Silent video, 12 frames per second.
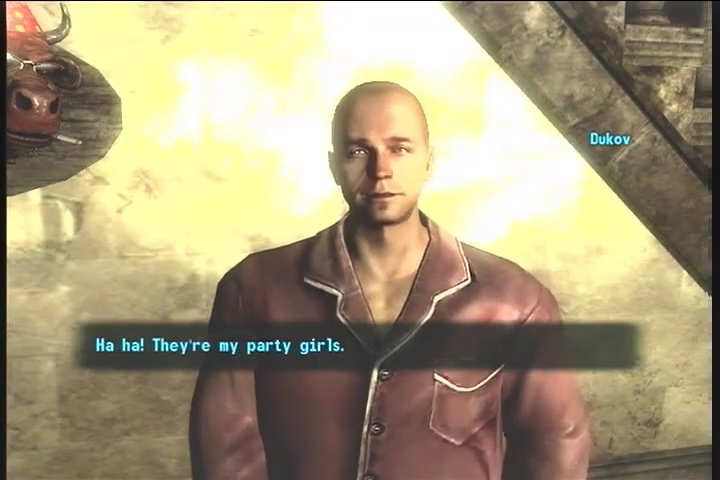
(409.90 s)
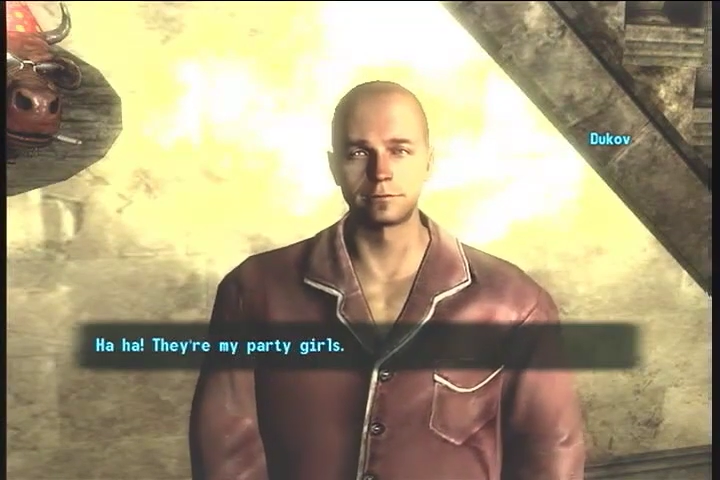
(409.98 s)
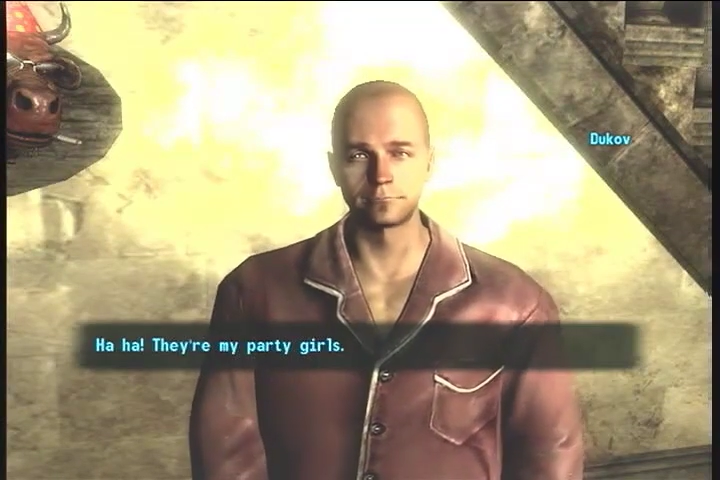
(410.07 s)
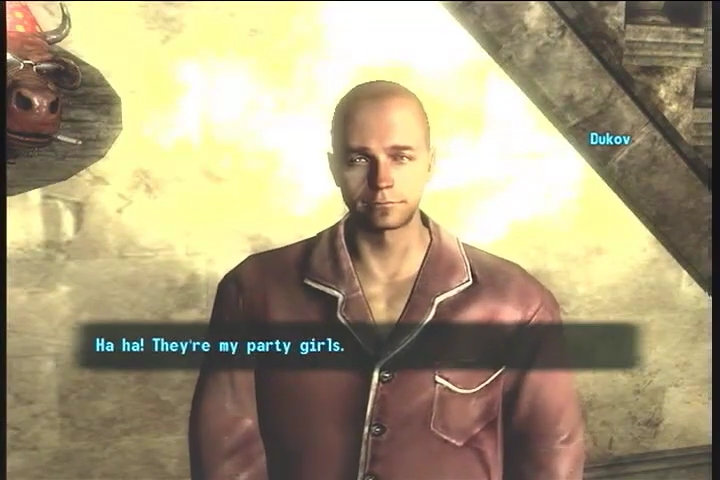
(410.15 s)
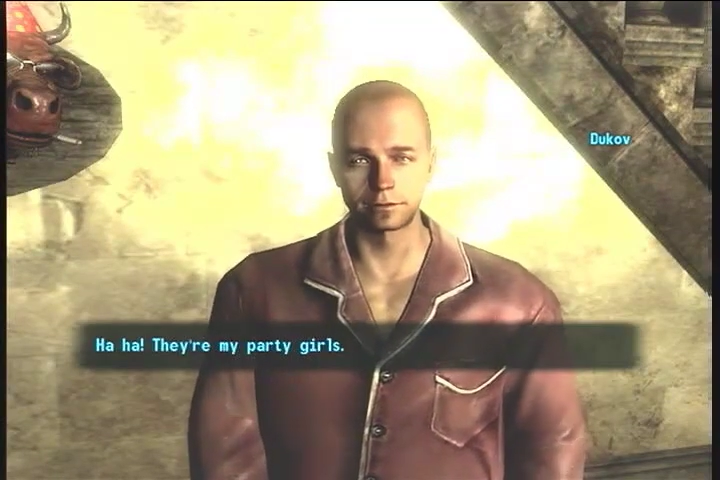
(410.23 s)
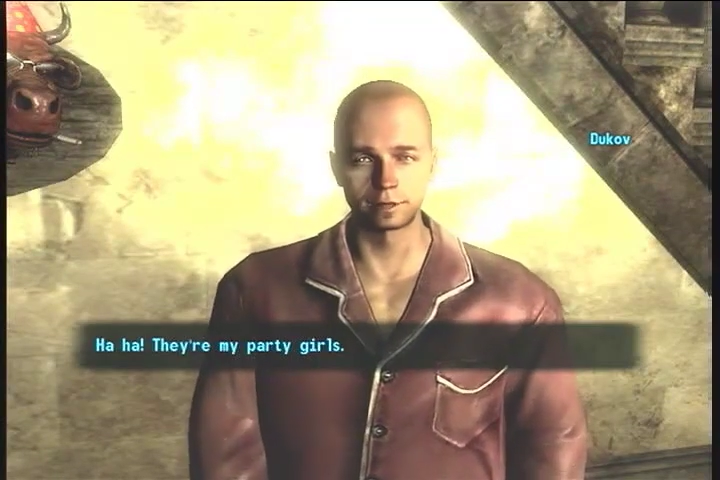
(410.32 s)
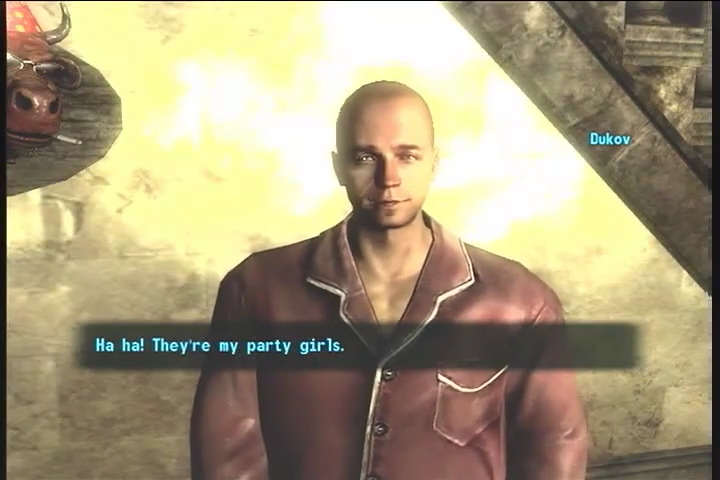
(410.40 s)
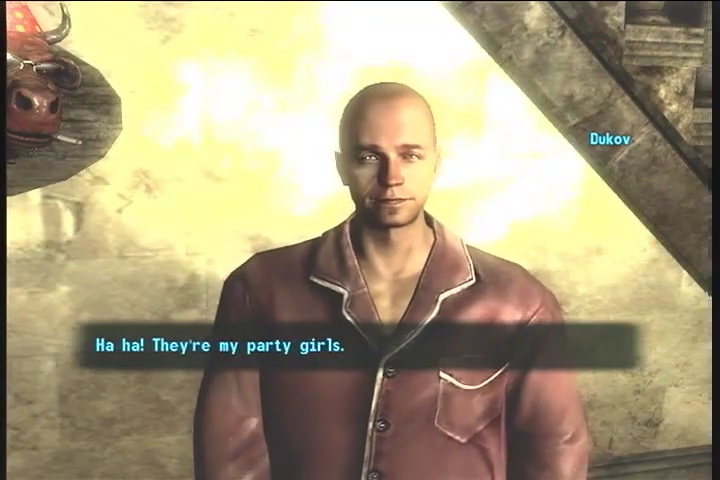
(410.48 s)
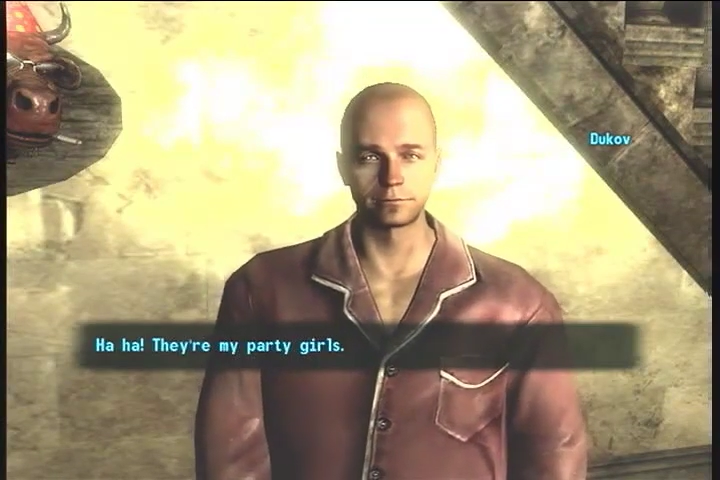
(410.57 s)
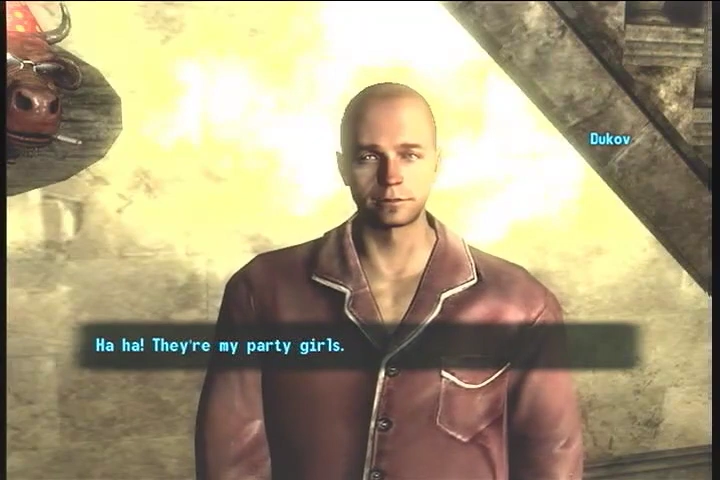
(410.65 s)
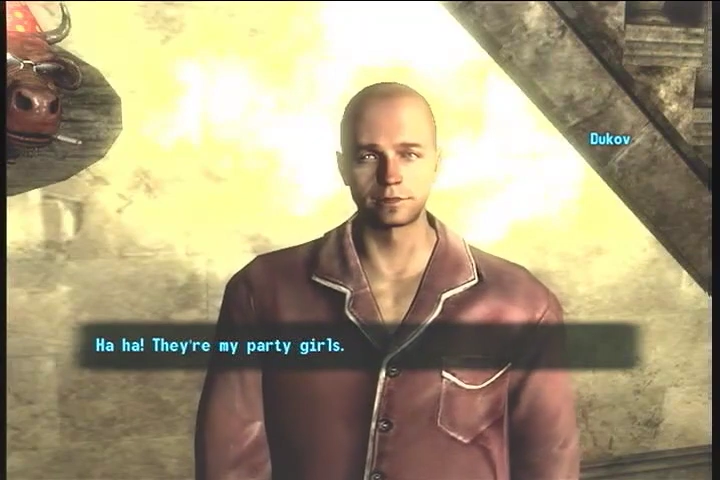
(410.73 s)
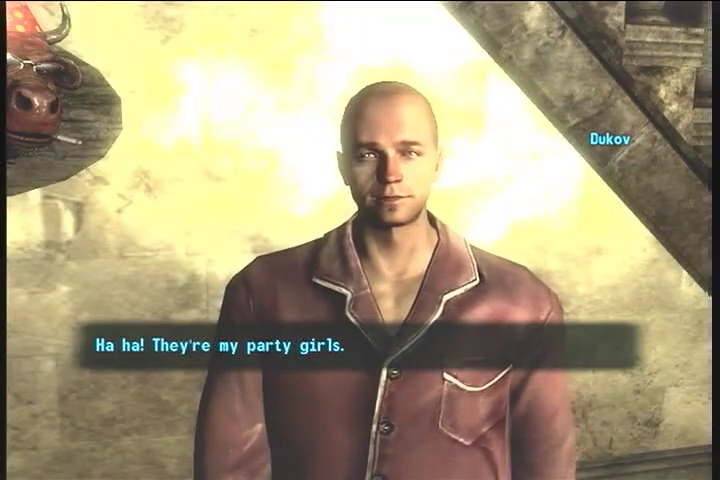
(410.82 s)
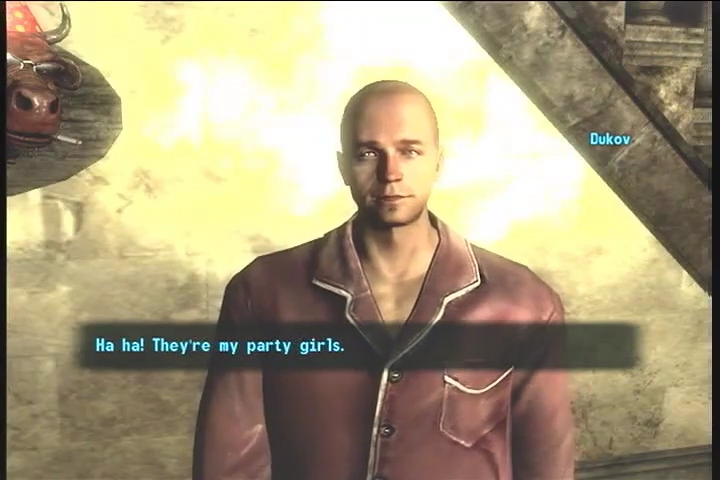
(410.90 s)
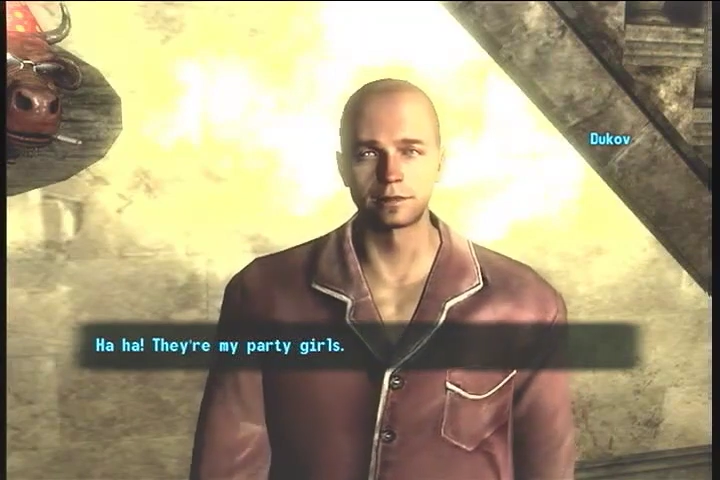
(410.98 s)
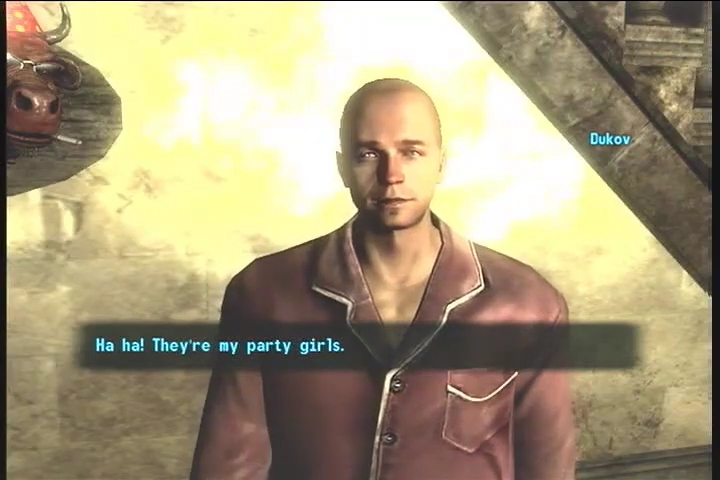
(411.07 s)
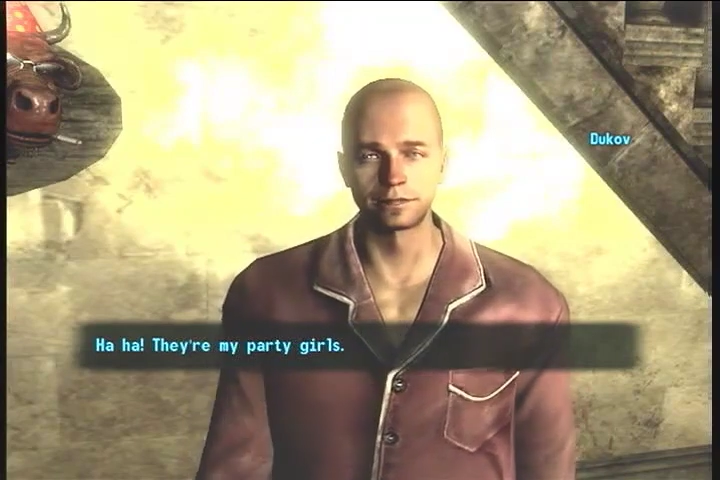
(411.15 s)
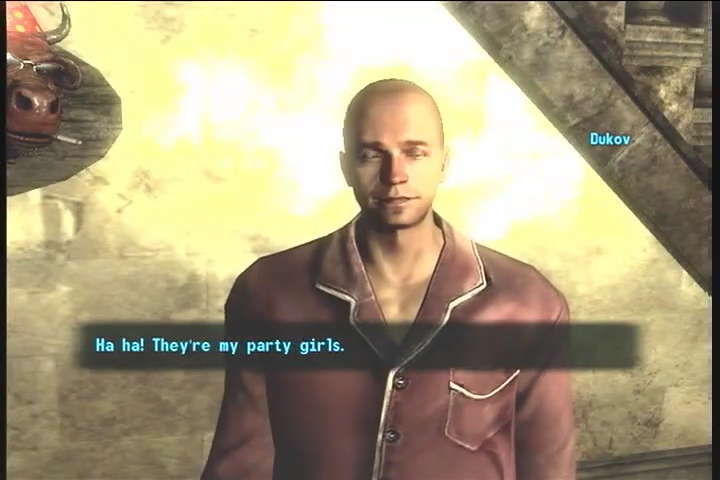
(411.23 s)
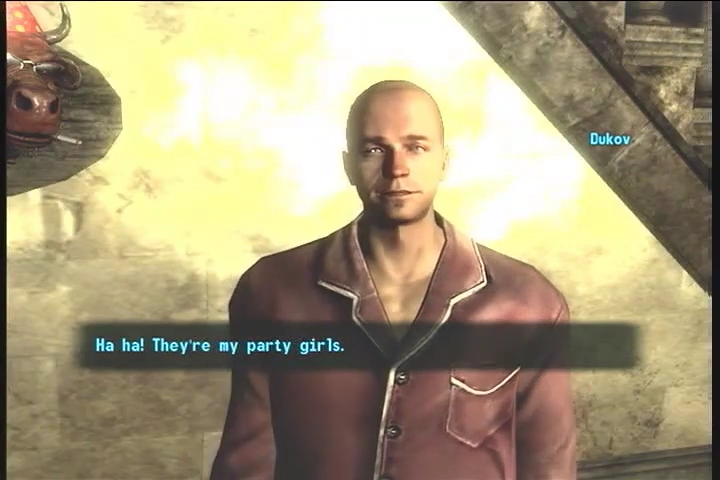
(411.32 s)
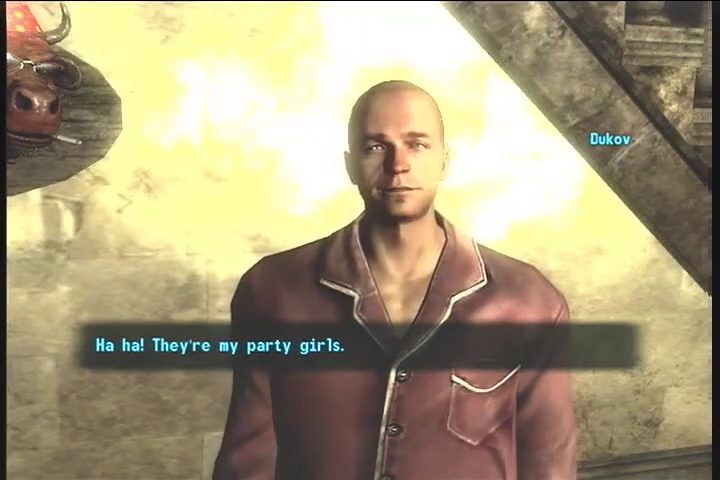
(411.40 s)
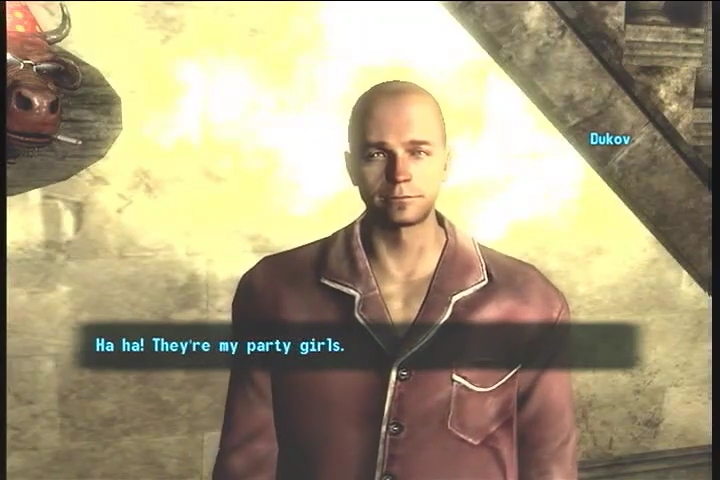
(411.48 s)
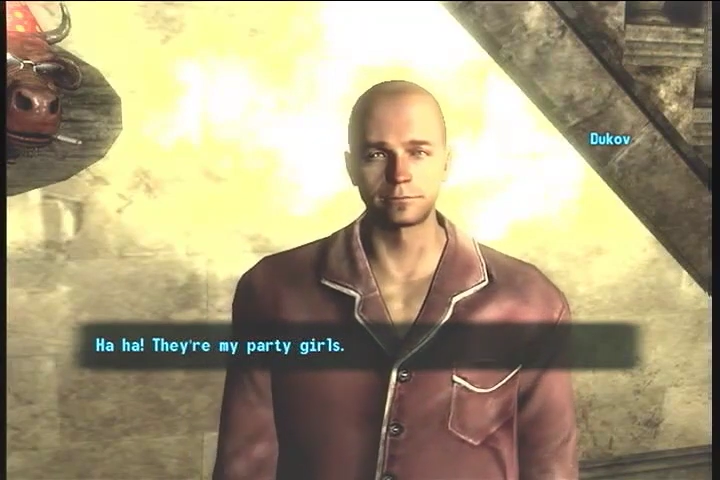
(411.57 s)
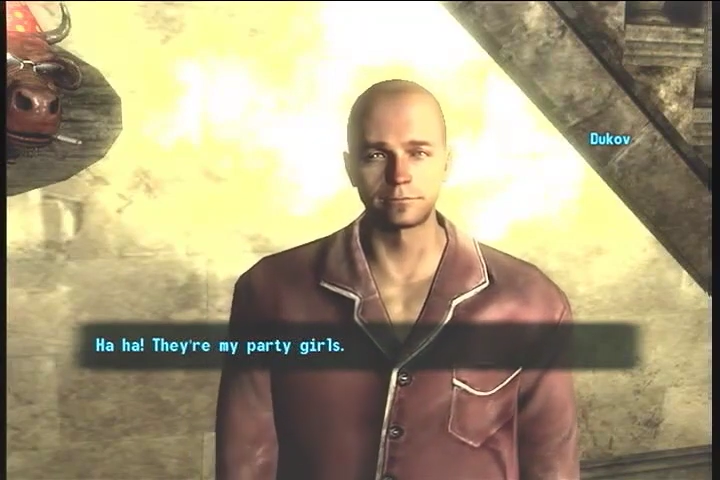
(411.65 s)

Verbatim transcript: They're my party girls!